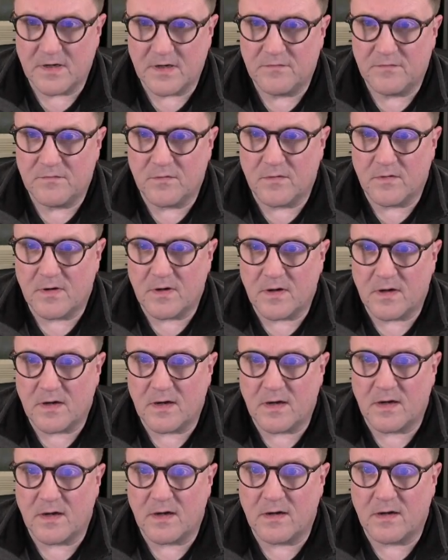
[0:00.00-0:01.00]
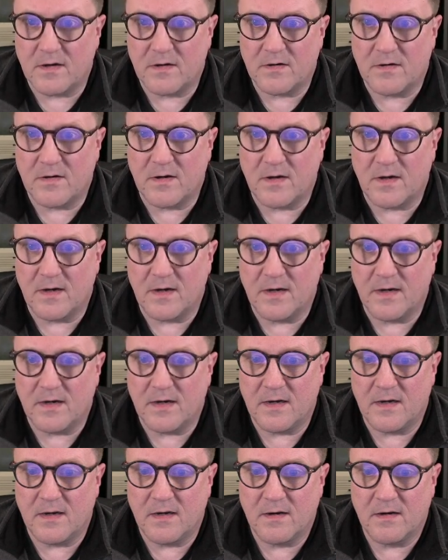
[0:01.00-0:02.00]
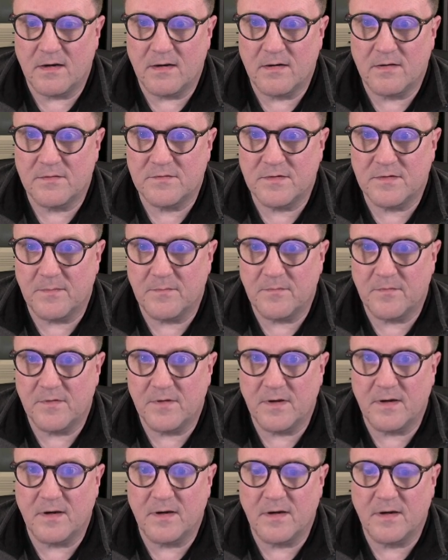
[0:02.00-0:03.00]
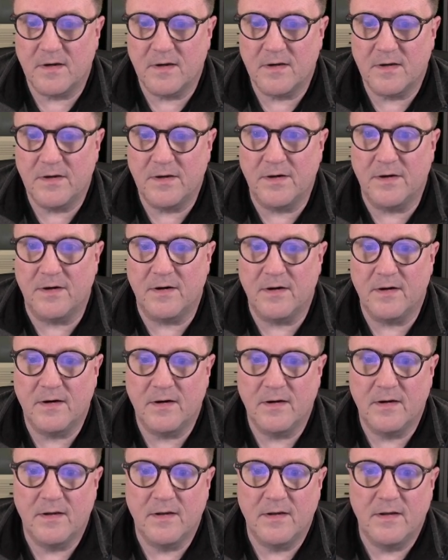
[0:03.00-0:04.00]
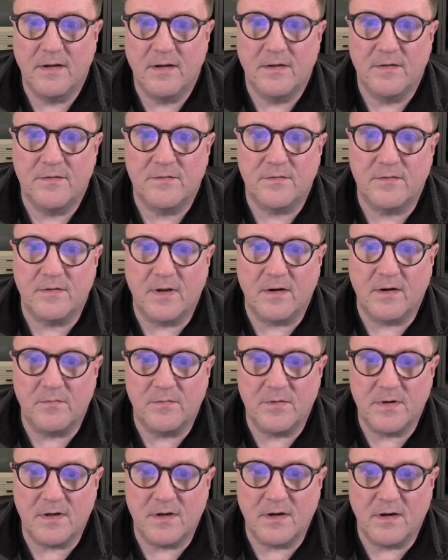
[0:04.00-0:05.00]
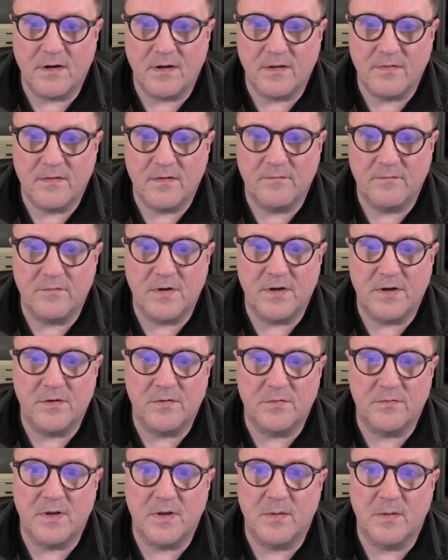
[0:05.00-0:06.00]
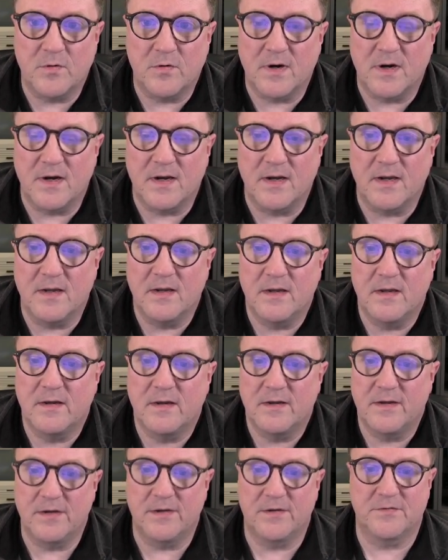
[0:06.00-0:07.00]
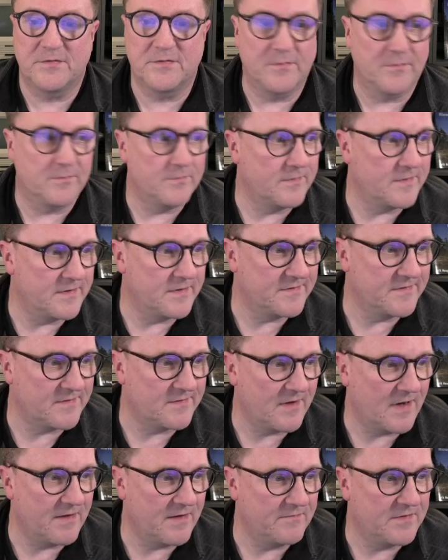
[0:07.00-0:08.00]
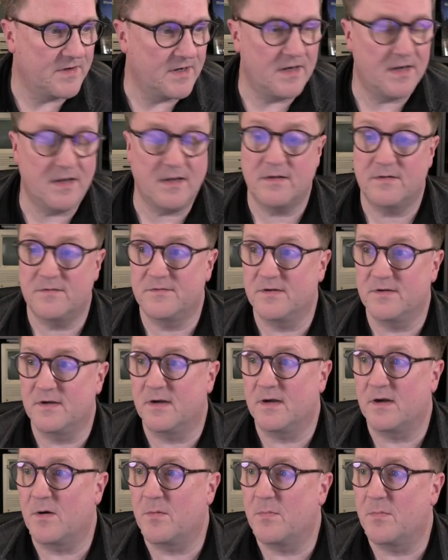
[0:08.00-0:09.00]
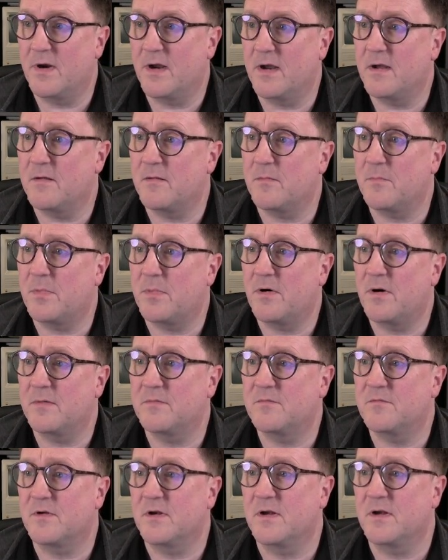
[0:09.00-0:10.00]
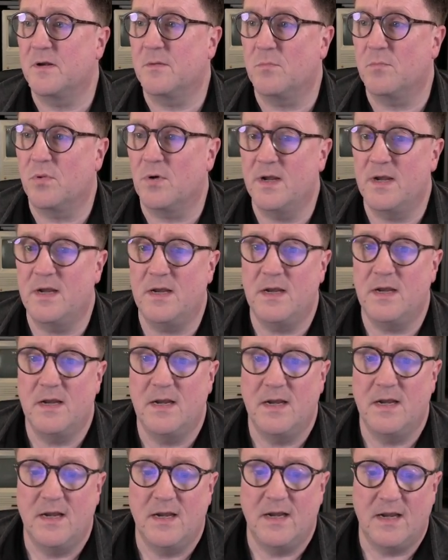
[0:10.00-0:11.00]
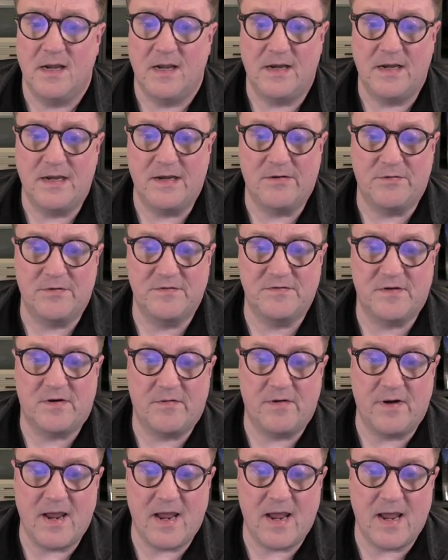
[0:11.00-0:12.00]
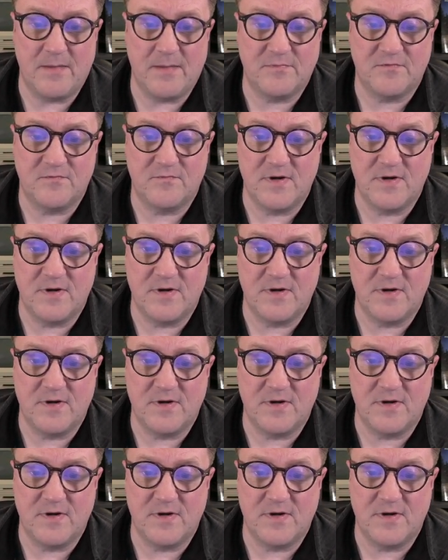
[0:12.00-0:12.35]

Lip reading: If you click something here, so now we got the video demo guy here. So this is live data sitting our Power Apps. We can hit play, and here is our apps.